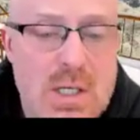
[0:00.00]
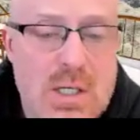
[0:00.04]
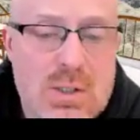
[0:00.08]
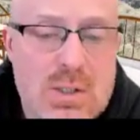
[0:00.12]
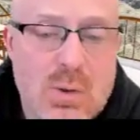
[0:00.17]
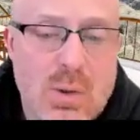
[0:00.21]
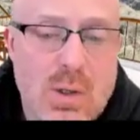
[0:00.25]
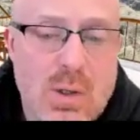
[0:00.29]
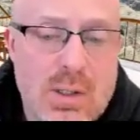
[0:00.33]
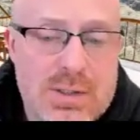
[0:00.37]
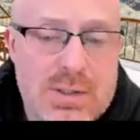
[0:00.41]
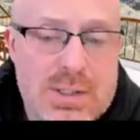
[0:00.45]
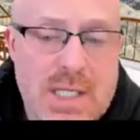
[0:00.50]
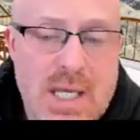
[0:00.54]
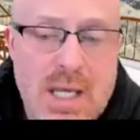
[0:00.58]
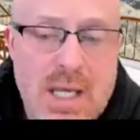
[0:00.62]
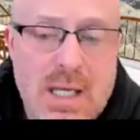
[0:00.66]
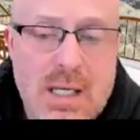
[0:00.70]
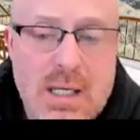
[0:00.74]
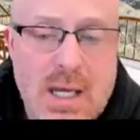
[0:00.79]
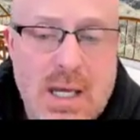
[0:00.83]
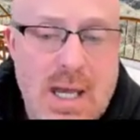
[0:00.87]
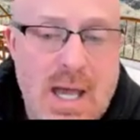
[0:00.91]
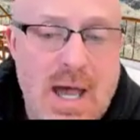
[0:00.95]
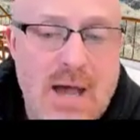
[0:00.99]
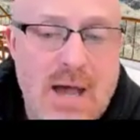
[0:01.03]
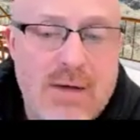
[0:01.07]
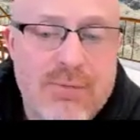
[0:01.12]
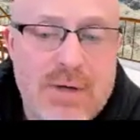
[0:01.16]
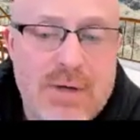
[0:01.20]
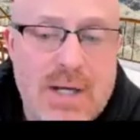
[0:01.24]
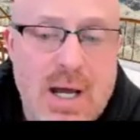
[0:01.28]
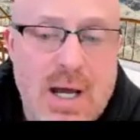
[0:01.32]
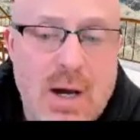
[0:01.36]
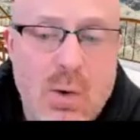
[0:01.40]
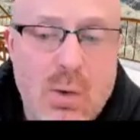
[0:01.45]
So I'll take a half
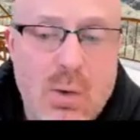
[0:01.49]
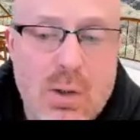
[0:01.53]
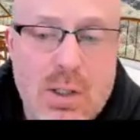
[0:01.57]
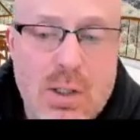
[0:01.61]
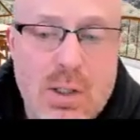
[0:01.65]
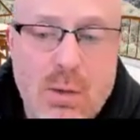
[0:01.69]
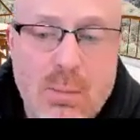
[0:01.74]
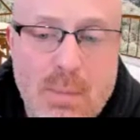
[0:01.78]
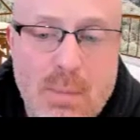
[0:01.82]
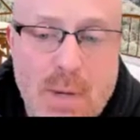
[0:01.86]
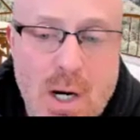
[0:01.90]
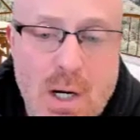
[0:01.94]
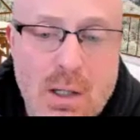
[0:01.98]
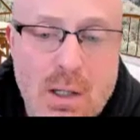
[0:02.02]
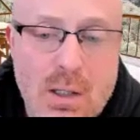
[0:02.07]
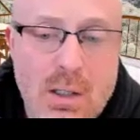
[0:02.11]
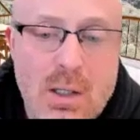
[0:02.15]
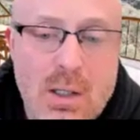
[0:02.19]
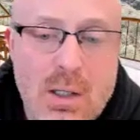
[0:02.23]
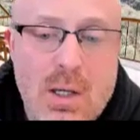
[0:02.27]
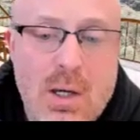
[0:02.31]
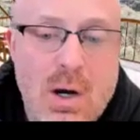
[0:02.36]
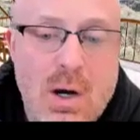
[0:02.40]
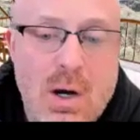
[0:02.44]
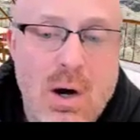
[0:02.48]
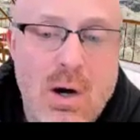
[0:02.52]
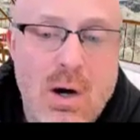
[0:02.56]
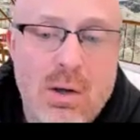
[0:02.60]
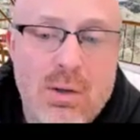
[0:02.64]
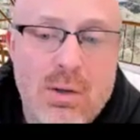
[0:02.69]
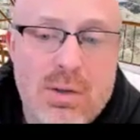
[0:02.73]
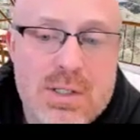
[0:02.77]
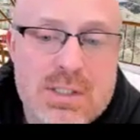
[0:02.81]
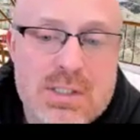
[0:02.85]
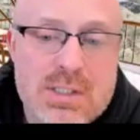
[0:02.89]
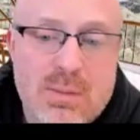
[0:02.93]
an hour and I'll mark all
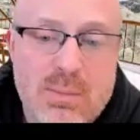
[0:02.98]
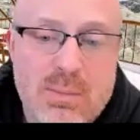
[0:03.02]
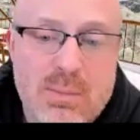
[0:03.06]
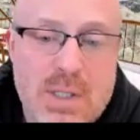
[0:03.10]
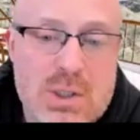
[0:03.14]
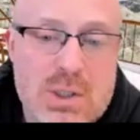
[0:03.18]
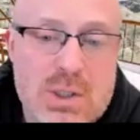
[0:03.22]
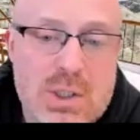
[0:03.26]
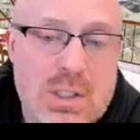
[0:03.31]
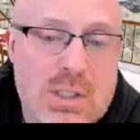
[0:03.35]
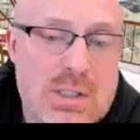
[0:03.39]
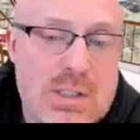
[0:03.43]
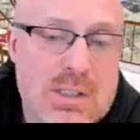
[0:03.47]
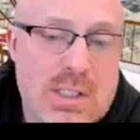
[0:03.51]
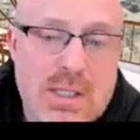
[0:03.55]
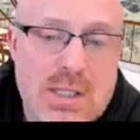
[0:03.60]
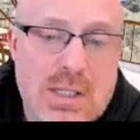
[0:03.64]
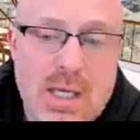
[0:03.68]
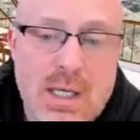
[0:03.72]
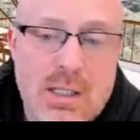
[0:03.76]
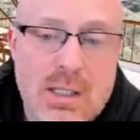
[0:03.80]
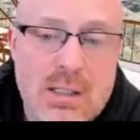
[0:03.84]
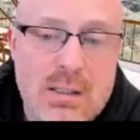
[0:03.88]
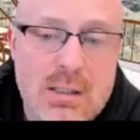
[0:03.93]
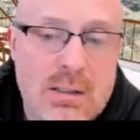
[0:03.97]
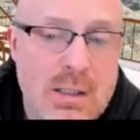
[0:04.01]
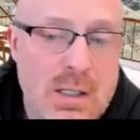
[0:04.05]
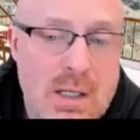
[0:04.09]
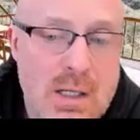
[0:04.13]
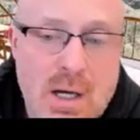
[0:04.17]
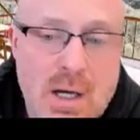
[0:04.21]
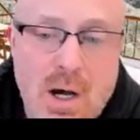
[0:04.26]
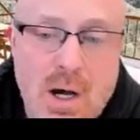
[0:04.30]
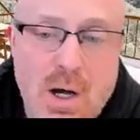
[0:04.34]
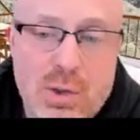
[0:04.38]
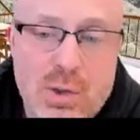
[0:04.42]
the submissions, and then
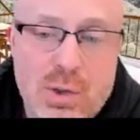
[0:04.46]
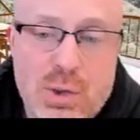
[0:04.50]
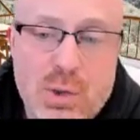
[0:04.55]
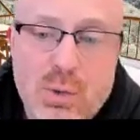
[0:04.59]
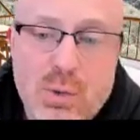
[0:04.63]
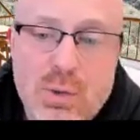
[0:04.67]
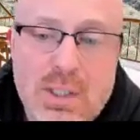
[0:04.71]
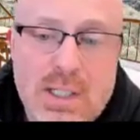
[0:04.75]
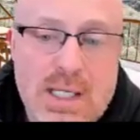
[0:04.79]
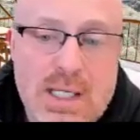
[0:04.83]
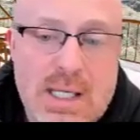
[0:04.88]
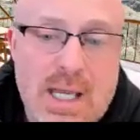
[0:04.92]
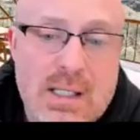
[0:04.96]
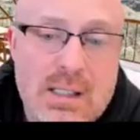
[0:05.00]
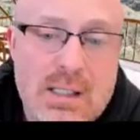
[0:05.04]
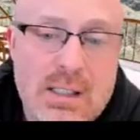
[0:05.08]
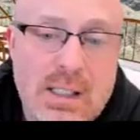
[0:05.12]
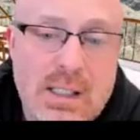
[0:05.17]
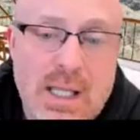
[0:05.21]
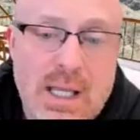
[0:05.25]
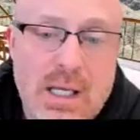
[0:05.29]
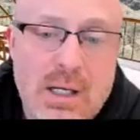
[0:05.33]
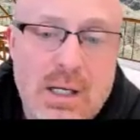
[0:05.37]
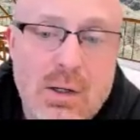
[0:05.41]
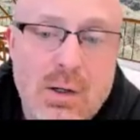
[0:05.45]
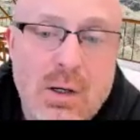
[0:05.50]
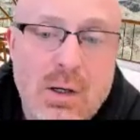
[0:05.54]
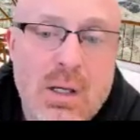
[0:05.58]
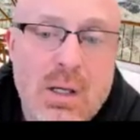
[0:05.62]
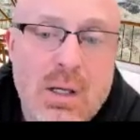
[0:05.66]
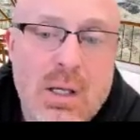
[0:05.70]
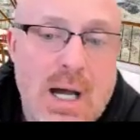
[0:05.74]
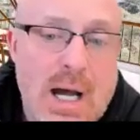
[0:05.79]
I'll do it again later.